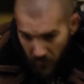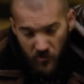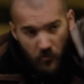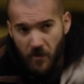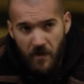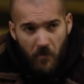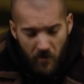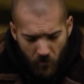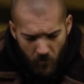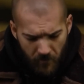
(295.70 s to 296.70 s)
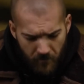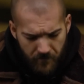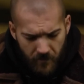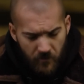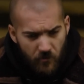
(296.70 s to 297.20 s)
The homeless man
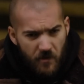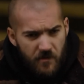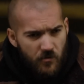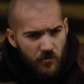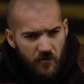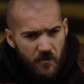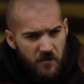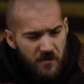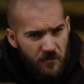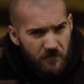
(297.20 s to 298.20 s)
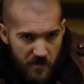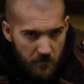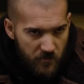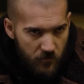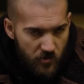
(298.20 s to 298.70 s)
nods, maybe both.
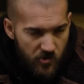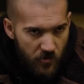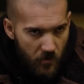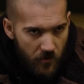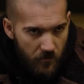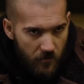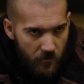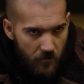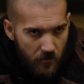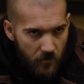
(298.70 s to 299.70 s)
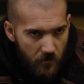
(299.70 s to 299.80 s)
No one knows when the end will